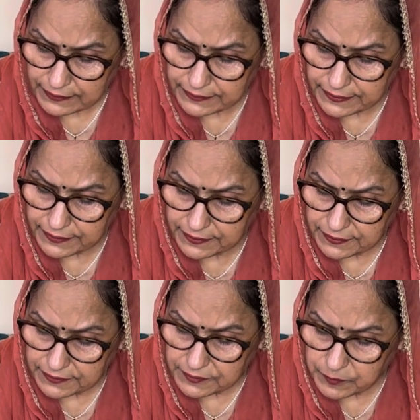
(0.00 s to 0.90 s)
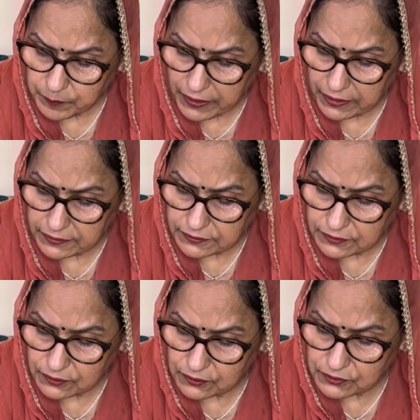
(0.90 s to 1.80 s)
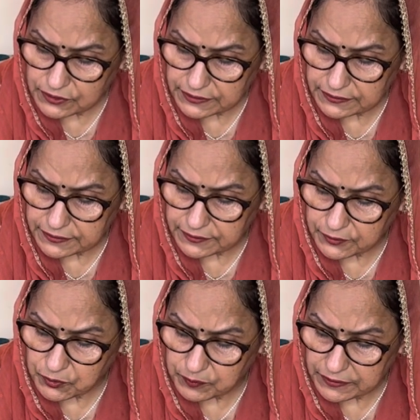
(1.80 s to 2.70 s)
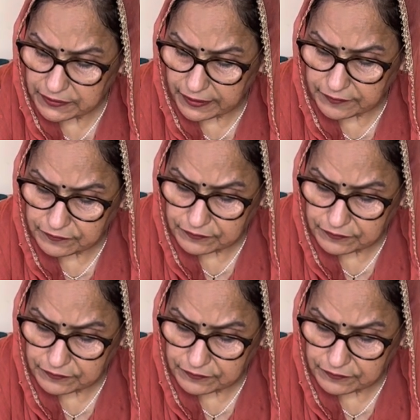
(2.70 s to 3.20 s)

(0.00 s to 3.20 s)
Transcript: They depart losing their human life.